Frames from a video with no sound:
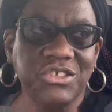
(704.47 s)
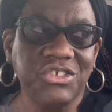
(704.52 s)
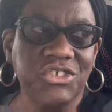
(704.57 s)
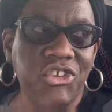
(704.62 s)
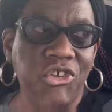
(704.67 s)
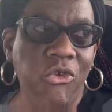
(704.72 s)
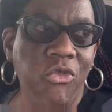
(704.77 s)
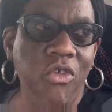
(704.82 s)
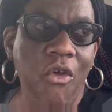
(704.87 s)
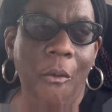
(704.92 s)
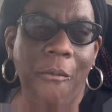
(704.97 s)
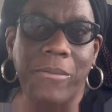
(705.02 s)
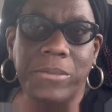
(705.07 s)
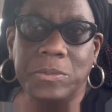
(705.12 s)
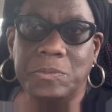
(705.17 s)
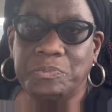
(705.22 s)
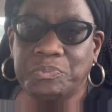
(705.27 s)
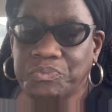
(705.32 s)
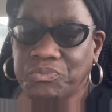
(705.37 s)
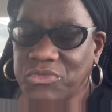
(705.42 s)
seeing the,
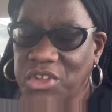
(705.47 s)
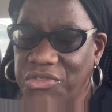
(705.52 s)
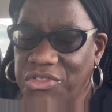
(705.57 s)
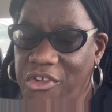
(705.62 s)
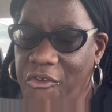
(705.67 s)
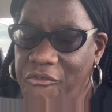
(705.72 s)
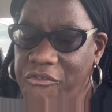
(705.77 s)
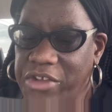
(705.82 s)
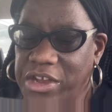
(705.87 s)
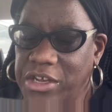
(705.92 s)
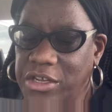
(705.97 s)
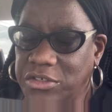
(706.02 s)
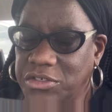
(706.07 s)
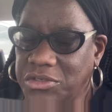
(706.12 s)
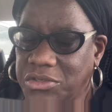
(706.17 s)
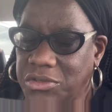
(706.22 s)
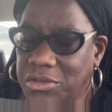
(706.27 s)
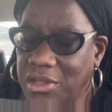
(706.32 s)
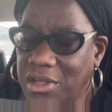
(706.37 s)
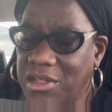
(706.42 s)
their
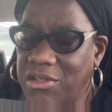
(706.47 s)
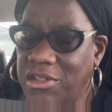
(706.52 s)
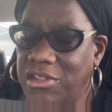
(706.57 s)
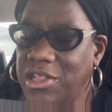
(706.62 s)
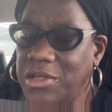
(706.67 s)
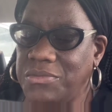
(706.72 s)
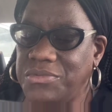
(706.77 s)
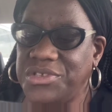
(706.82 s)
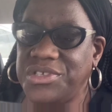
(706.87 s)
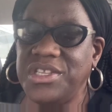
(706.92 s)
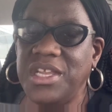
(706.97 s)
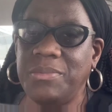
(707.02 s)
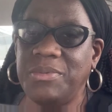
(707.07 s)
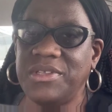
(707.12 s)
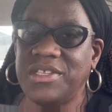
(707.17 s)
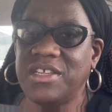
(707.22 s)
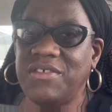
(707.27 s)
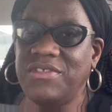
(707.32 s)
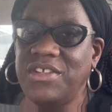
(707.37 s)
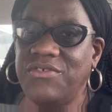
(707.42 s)
videos, clip
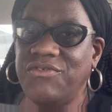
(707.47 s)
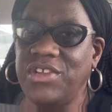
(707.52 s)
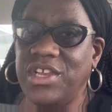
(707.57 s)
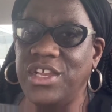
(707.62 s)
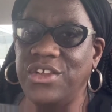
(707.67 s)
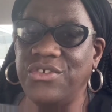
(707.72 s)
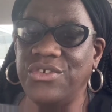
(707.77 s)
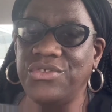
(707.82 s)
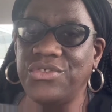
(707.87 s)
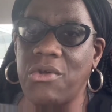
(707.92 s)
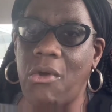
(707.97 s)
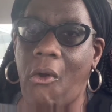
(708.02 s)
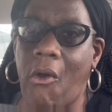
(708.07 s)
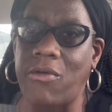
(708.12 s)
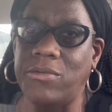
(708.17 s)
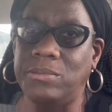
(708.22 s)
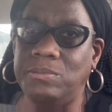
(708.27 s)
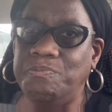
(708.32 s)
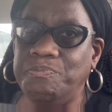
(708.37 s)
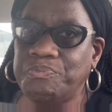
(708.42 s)
snippets of their videos
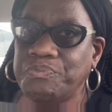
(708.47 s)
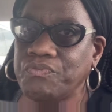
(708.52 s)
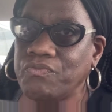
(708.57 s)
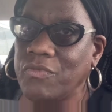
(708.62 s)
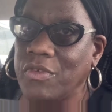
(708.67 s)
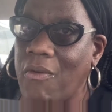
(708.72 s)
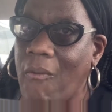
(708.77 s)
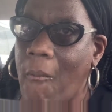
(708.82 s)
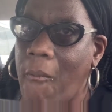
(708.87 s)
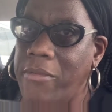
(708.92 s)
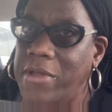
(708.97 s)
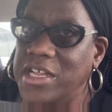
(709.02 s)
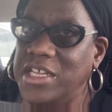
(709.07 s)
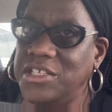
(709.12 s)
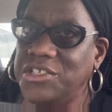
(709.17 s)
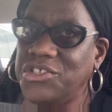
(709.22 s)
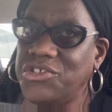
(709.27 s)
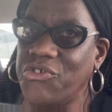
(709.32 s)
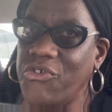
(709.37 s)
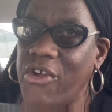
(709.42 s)
on
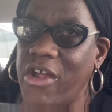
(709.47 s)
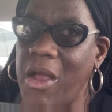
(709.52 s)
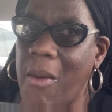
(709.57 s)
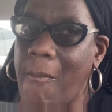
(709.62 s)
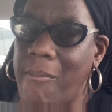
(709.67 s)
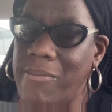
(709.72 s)
Instagram.